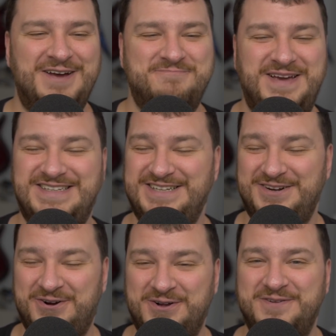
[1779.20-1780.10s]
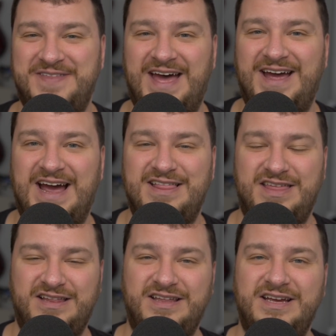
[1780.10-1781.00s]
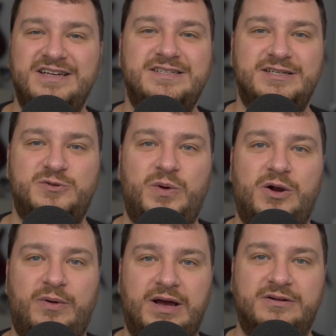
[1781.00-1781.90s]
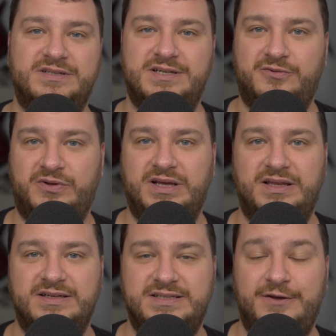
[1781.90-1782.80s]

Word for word: based on all of that, I think the easiest way around stuff like this,